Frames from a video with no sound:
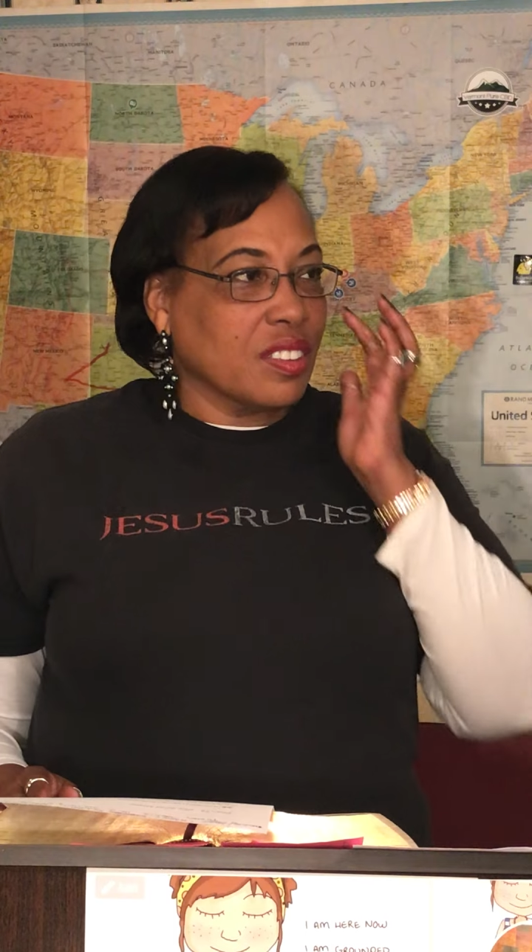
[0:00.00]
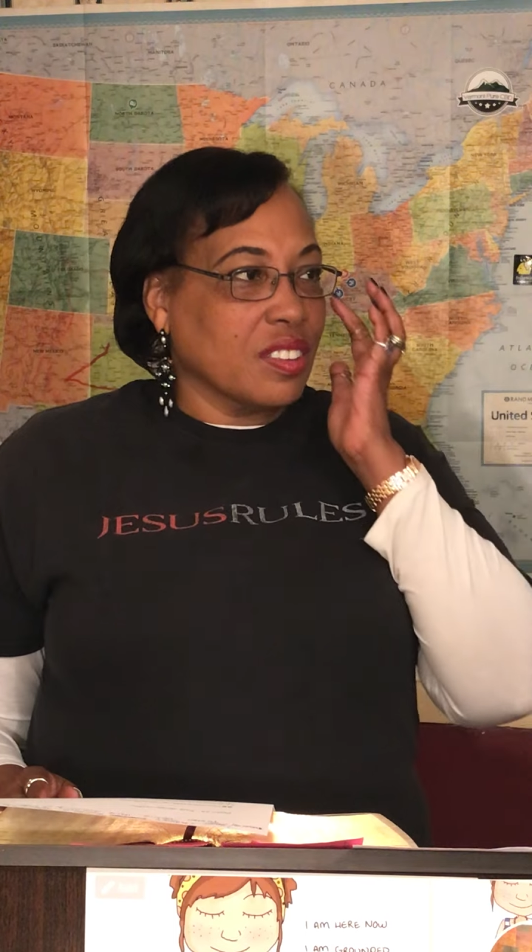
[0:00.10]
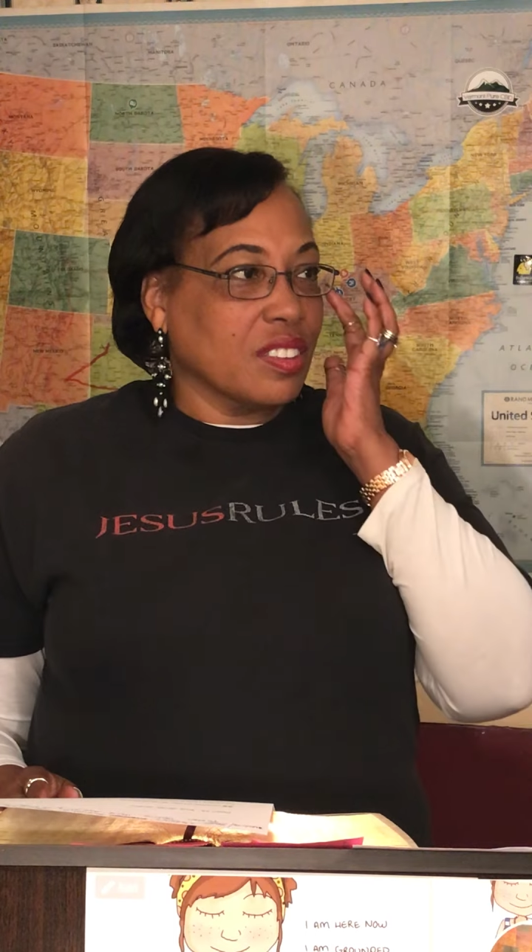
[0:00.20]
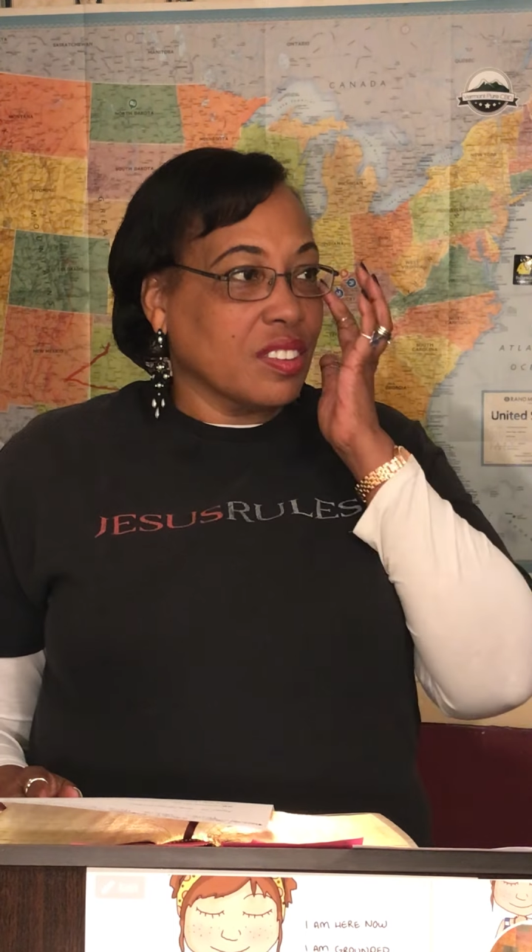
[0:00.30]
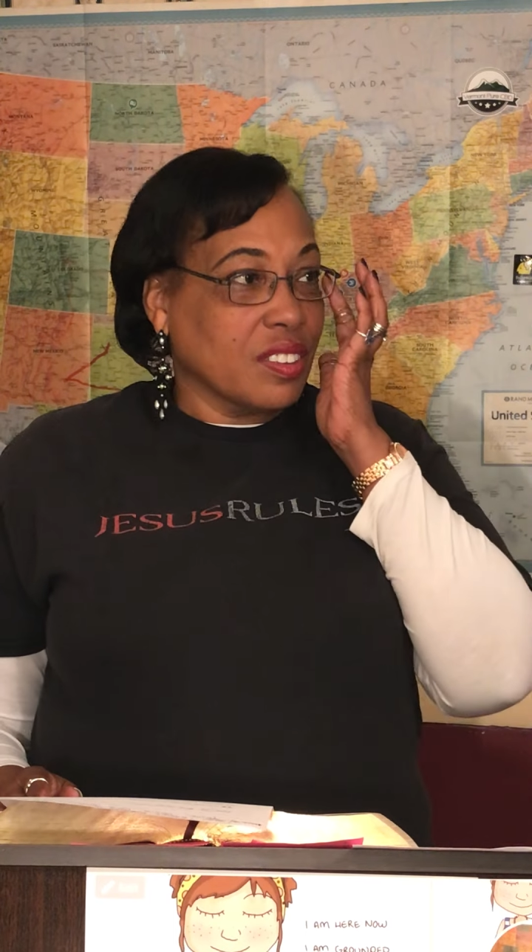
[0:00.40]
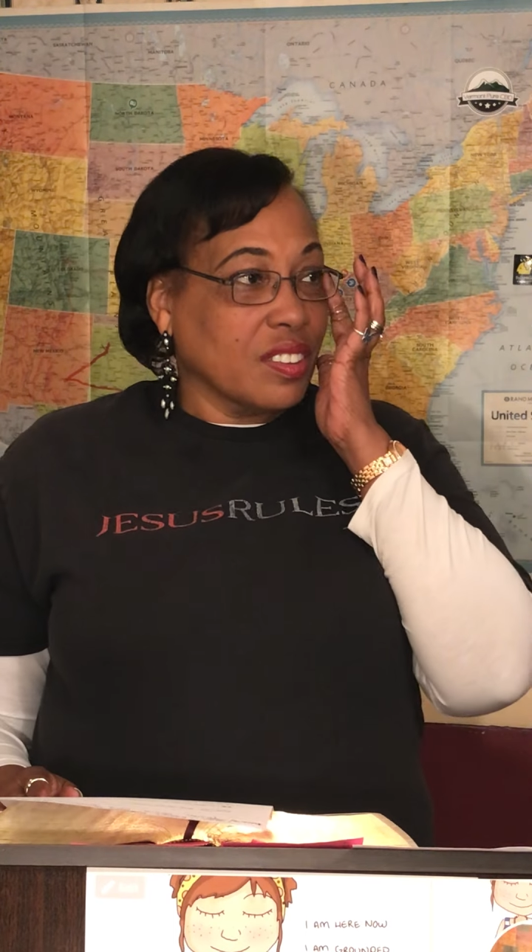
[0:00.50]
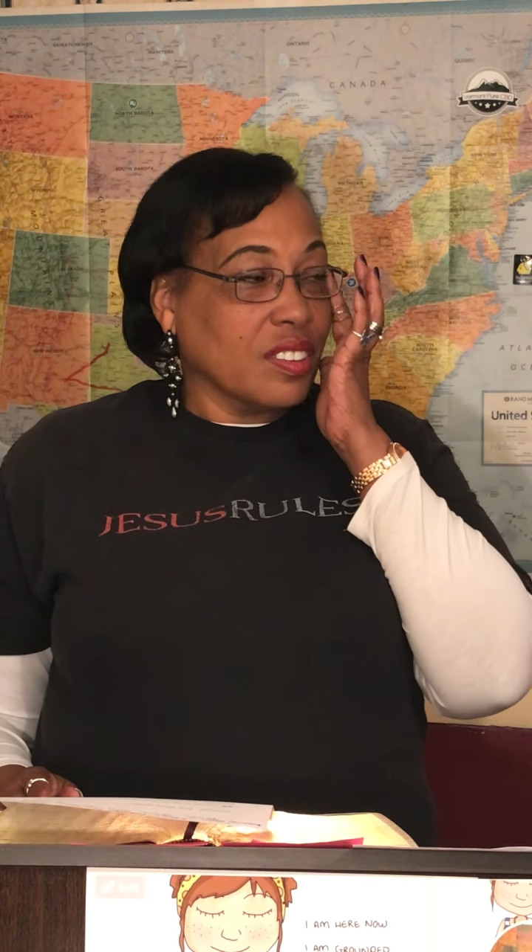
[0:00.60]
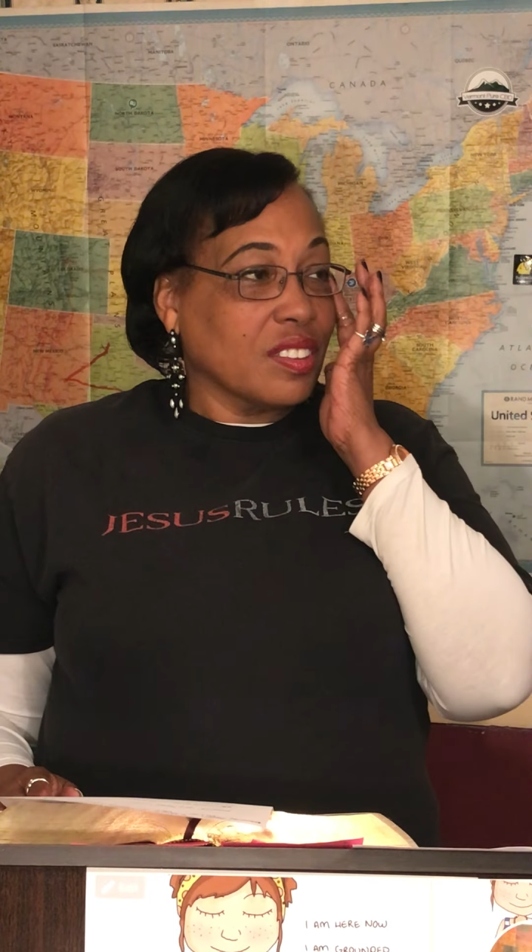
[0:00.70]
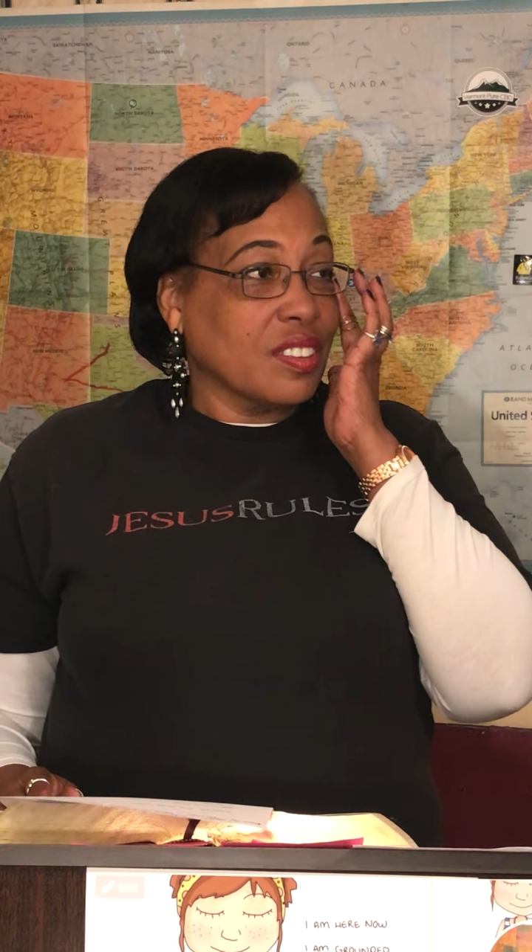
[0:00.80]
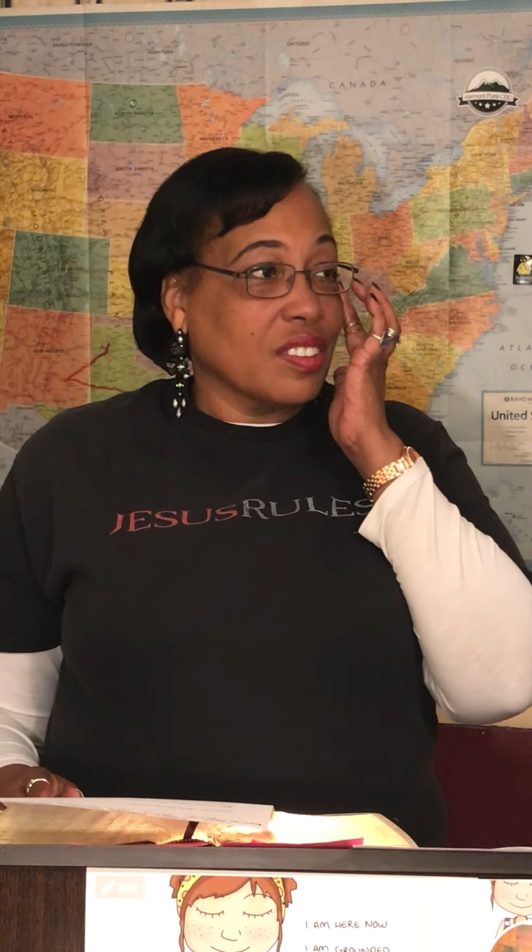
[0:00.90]
of
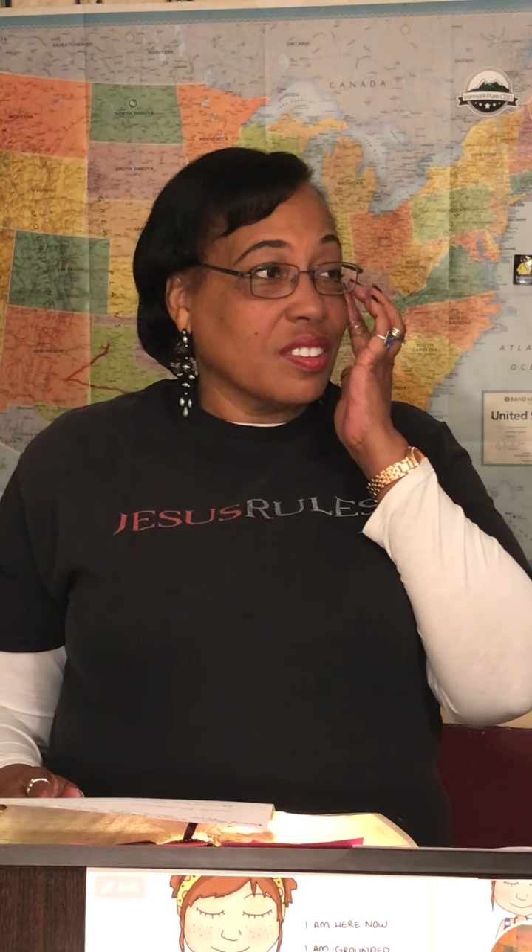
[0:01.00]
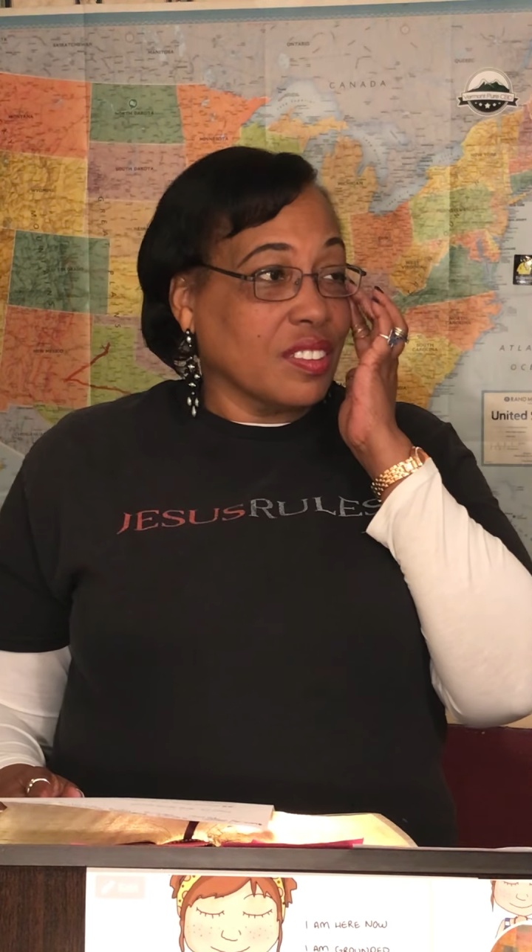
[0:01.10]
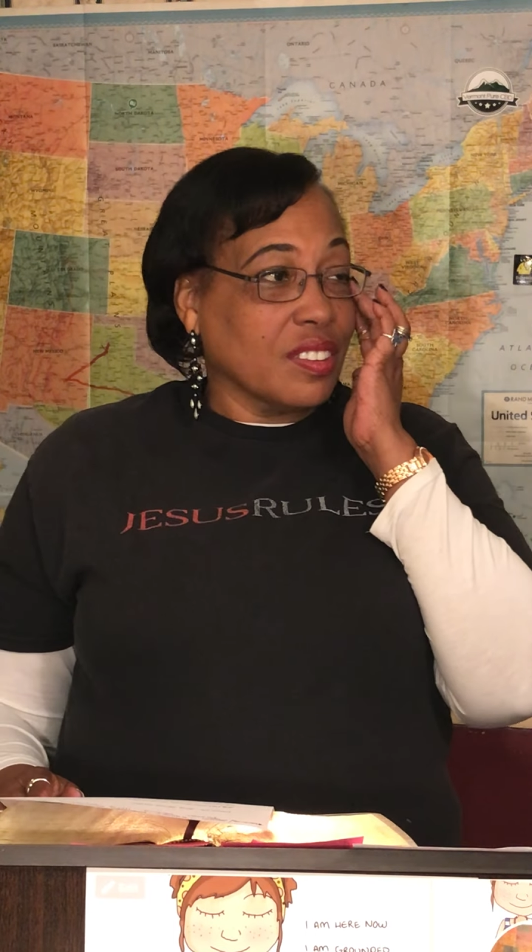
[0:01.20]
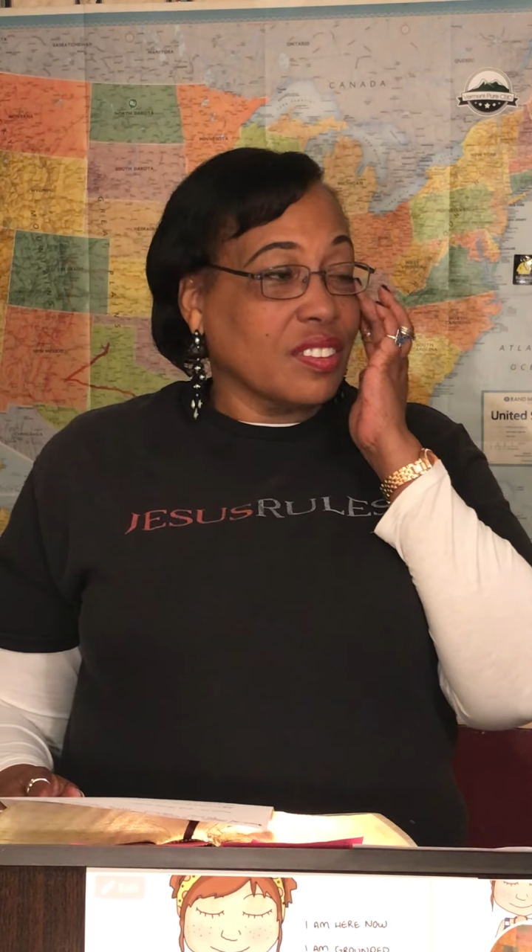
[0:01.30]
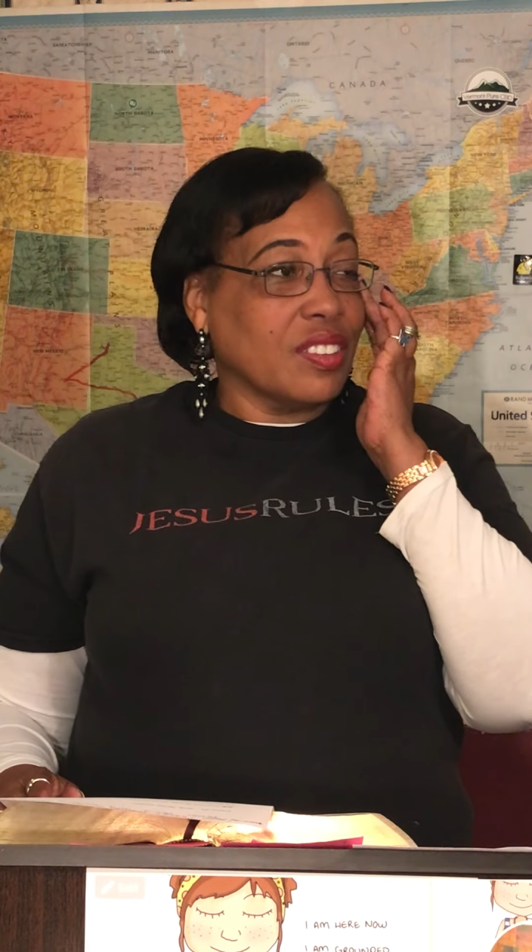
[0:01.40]
knowledge, I believe